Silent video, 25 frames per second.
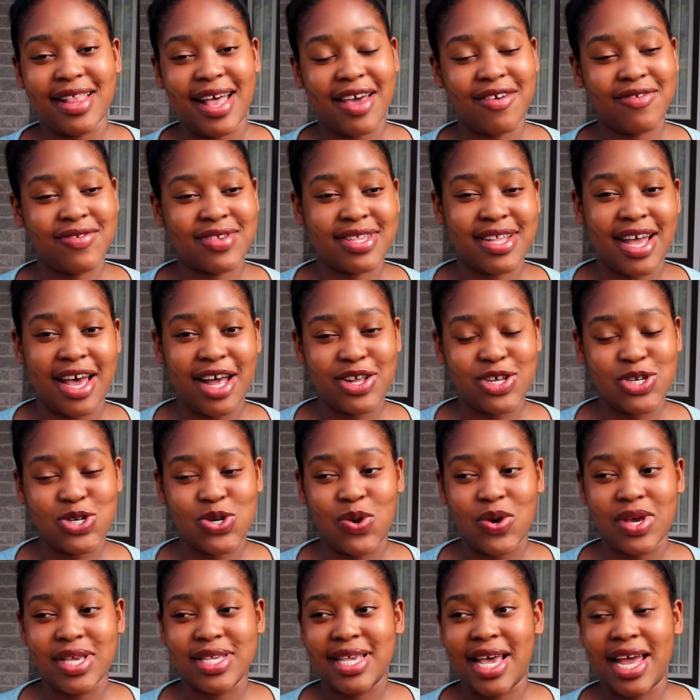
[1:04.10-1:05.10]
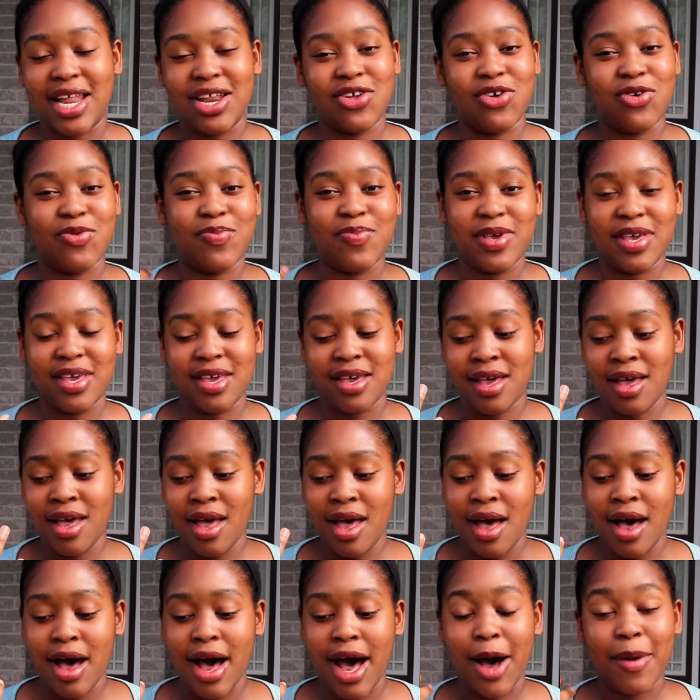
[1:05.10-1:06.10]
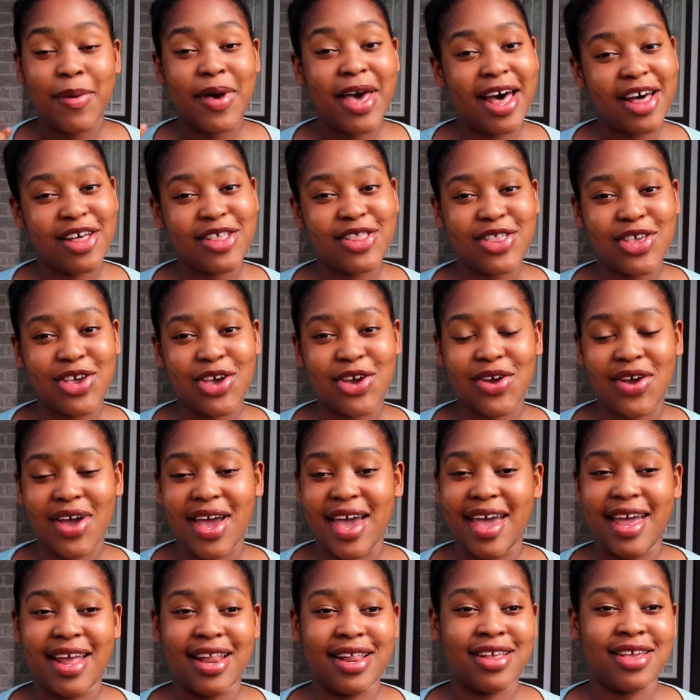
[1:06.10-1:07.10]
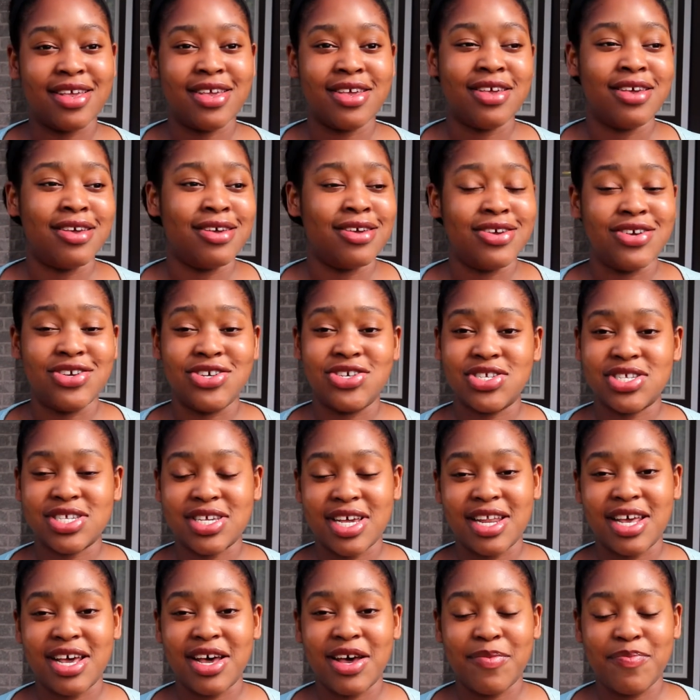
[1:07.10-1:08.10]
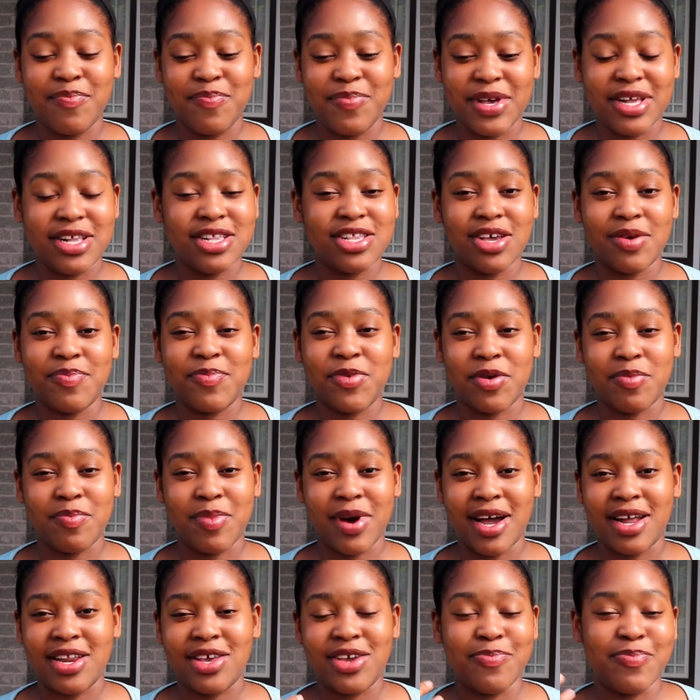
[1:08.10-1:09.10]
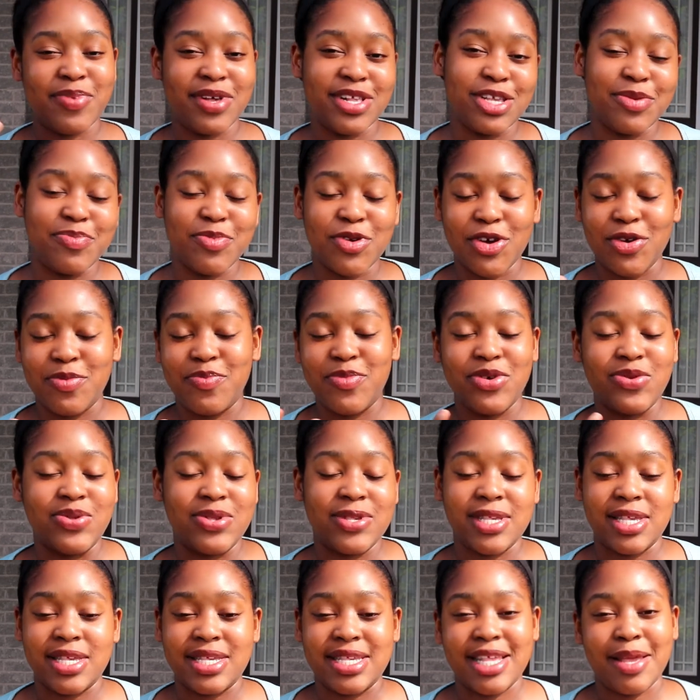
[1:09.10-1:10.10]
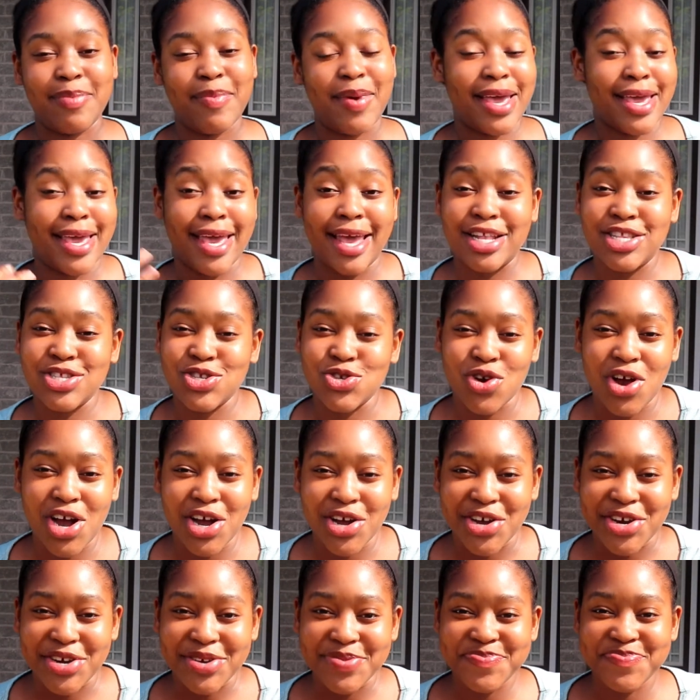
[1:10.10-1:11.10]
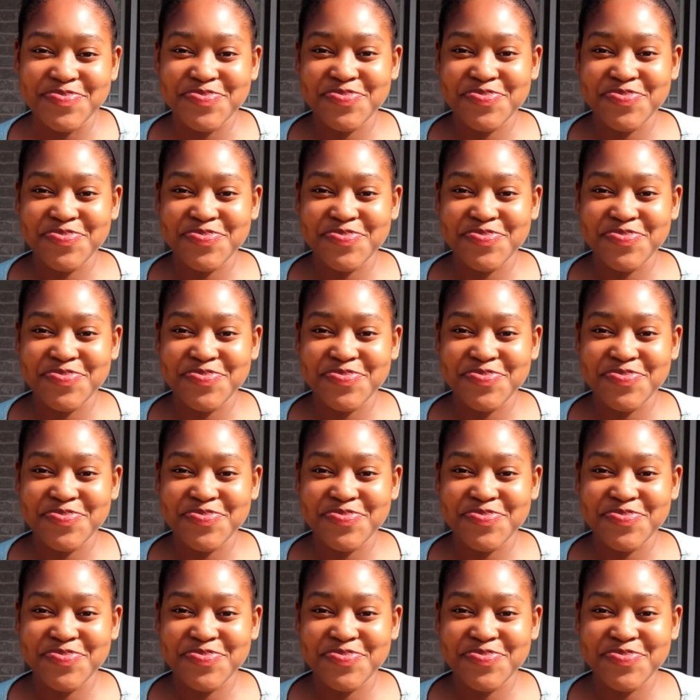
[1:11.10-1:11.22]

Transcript: lifestyle choice and it'll be um, healthier, and you're just gonna build up your body, build up your immune system, and get stronger.